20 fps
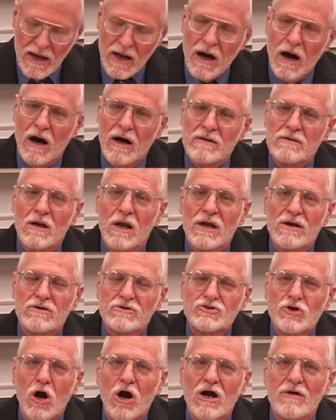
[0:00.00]

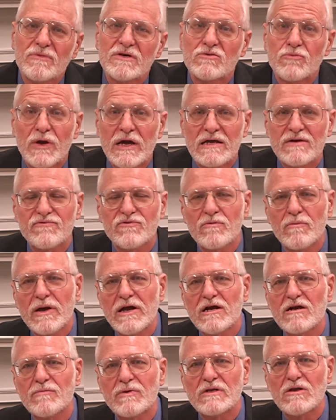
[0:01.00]
Clarence Harmon ran for
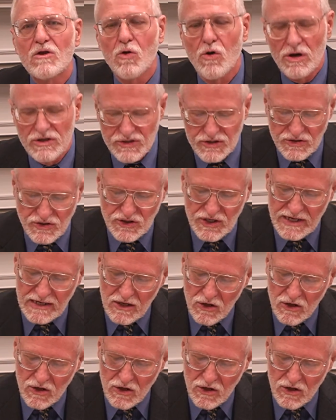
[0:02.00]
mayor but lost in St.